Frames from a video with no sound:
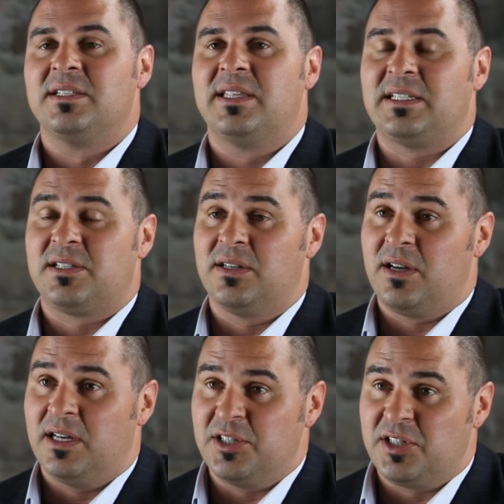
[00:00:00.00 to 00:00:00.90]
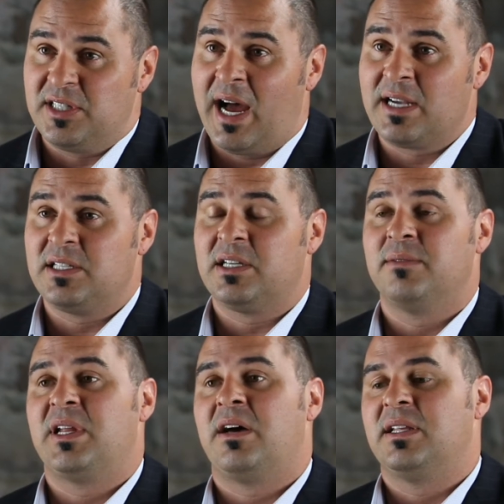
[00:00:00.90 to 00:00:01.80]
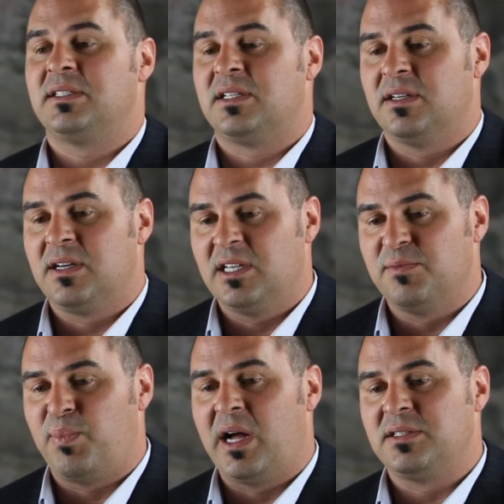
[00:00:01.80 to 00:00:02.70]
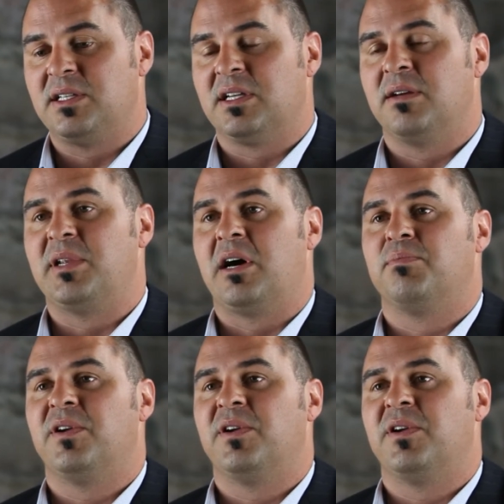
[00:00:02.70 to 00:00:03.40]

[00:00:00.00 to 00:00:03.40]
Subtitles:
That's going to cause your stocks to come down. That's going to cause bonds to come down.